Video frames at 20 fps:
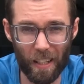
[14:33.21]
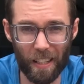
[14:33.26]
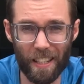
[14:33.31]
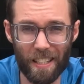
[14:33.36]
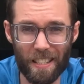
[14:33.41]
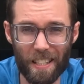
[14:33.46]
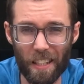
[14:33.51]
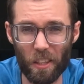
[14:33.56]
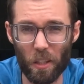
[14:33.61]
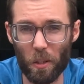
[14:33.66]
Like
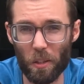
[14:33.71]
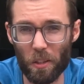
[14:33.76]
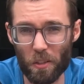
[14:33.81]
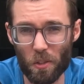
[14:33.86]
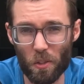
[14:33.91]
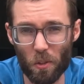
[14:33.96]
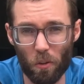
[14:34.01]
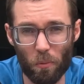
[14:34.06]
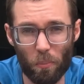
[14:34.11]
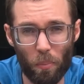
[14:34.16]
I say,
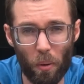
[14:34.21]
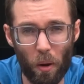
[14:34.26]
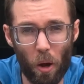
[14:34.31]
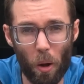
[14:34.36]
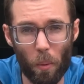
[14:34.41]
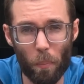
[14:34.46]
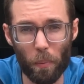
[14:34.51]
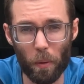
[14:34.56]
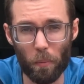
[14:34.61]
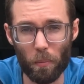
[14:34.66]
the sort of
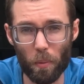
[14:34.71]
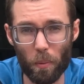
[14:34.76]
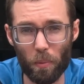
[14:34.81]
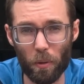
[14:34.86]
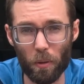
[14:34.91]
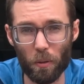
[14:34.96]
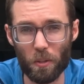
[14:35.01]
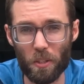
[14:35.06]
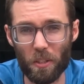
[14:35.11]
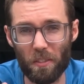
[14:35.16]
pop and
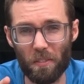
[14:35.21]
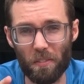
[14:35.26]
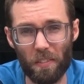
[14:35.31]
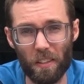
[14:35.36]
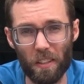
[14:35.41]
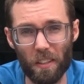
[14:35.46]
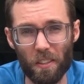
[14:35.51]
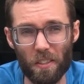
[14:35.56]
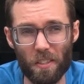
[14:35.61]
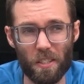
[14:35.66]
propulsion
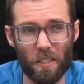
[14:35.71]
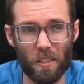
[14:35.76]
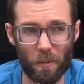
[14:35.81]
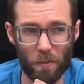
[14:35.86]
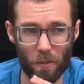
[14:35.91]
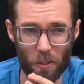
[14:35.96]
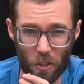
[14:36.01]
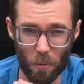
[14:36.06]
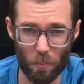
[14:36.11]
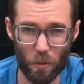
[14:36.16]
feels
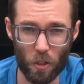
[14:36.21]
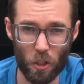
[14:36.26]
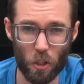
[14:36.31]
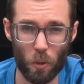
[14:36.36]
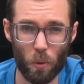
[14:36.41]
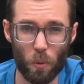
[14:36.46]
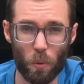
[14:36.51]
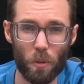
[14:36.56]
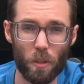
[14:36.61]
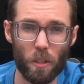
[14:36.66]

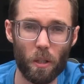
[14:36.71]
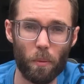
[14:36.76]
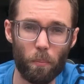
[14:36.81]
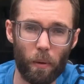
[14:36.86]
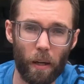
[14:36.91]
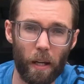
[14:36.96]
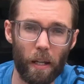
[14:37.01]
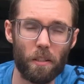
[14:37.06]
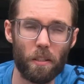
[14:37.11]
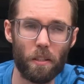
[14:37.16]
subdued
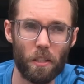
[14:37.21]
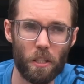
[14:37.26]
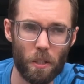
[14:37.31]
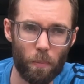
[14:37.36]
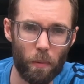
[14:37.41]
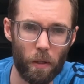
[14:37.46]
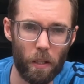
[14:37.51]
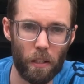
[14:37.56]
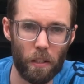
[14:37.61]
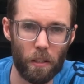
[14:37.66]
compared to the
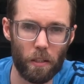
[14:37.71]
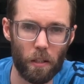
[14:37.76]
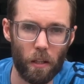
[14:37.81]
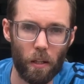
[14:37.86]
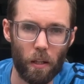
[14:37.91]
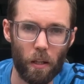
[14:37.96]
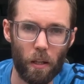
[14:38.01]
speed.